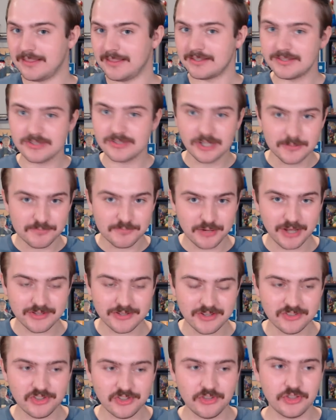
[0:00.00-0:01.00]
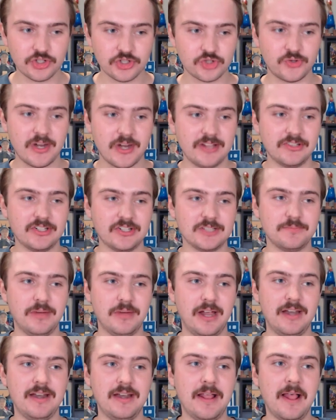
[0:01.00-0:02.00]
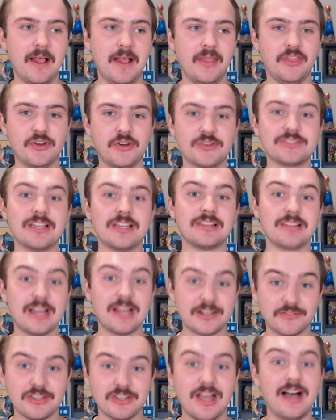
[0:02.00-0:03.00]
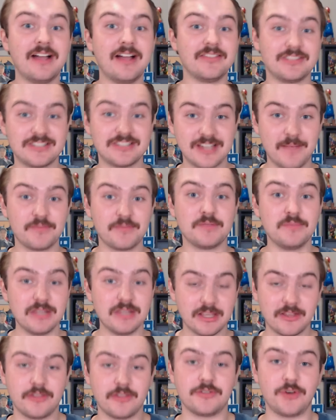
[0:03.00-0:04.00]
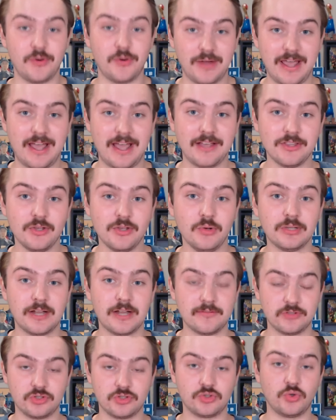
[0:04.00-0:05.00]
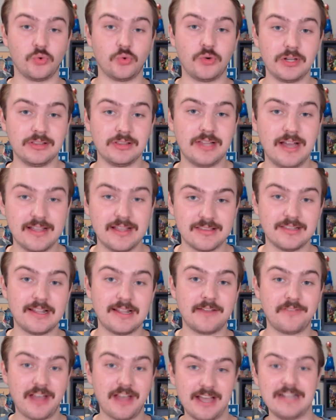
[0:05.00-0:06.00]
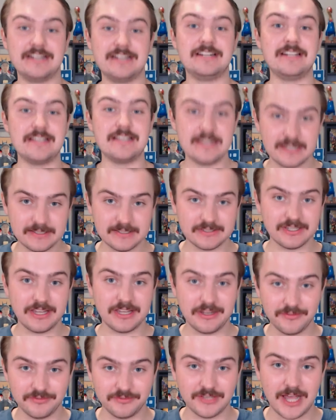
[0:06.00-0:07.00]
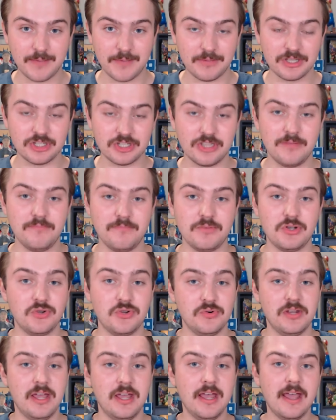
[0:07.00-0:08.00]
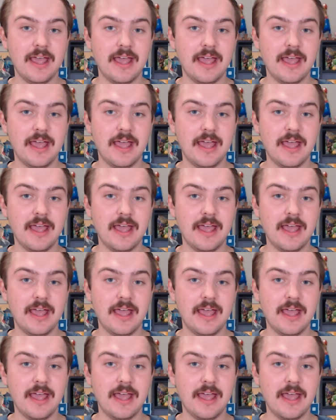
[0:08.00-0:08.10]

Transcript: This is all present in the trailers, but there is a lot of concepts being thrown at you, a lot of storylines, a lot of ideas in Fly Me to the Moon.